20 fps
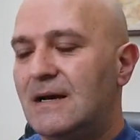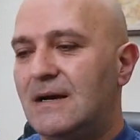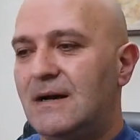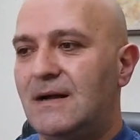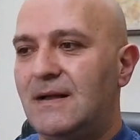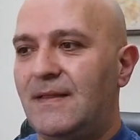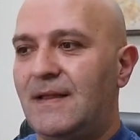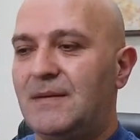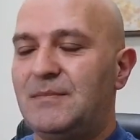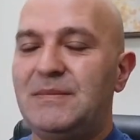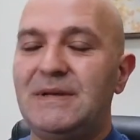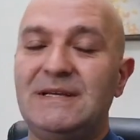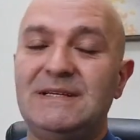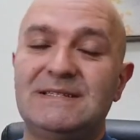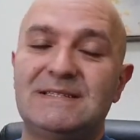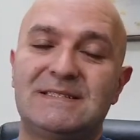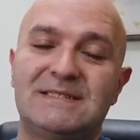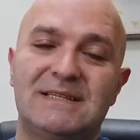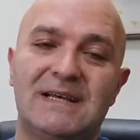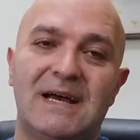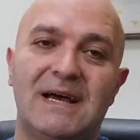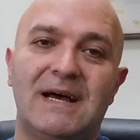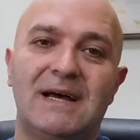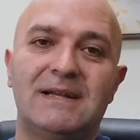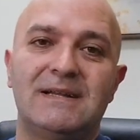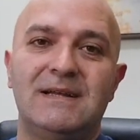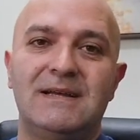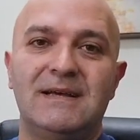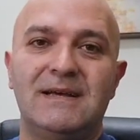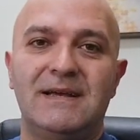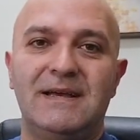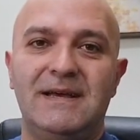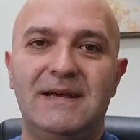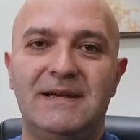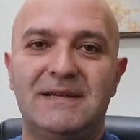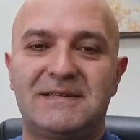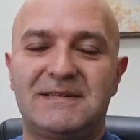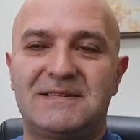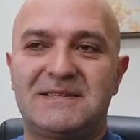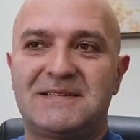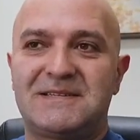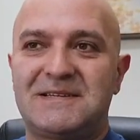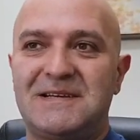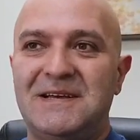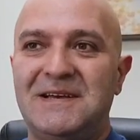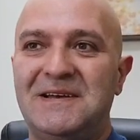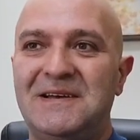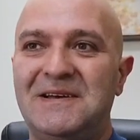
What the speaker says: That being said, it's